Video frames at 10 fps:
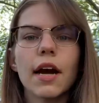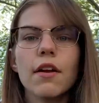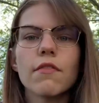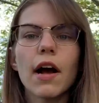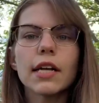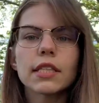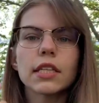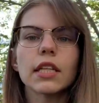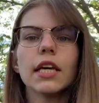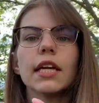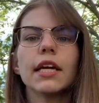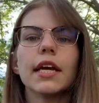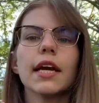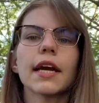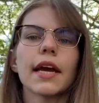kind of
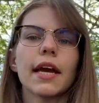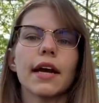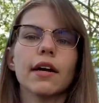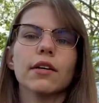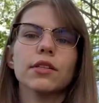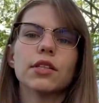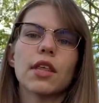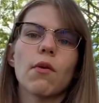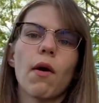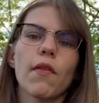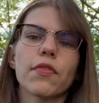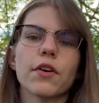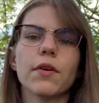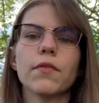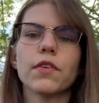escalating, and they want
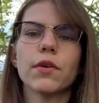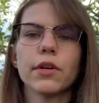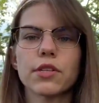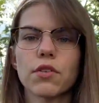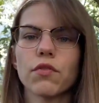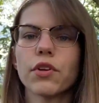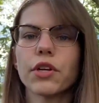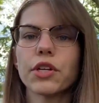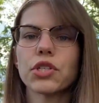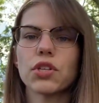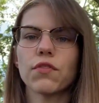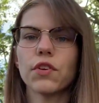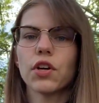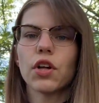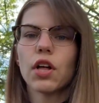their viewers and readers to
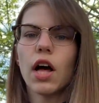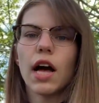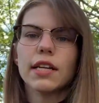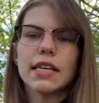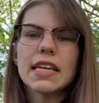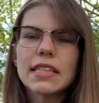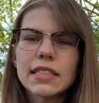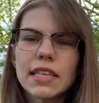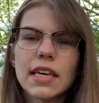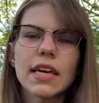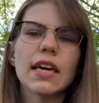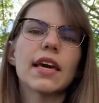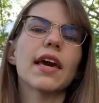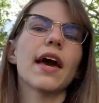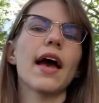feel
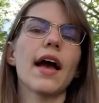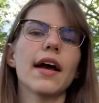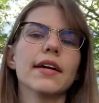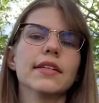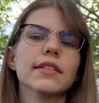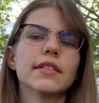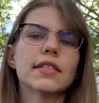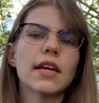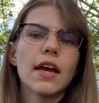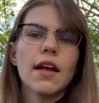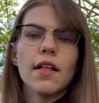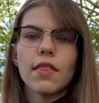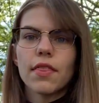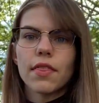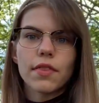uneasy. And
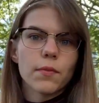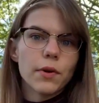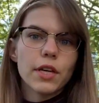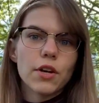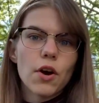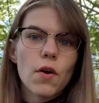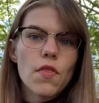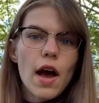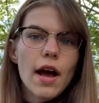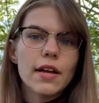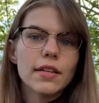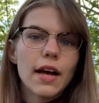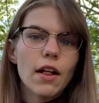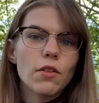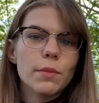we know that
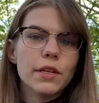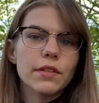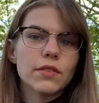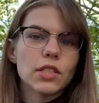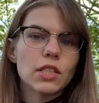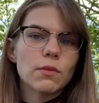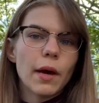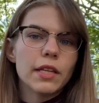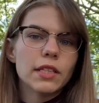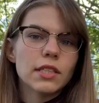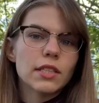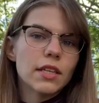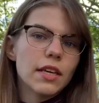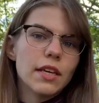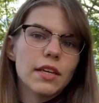element of suspense
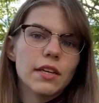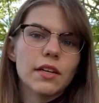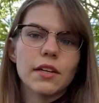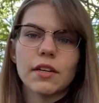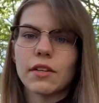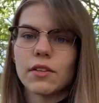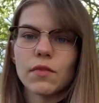in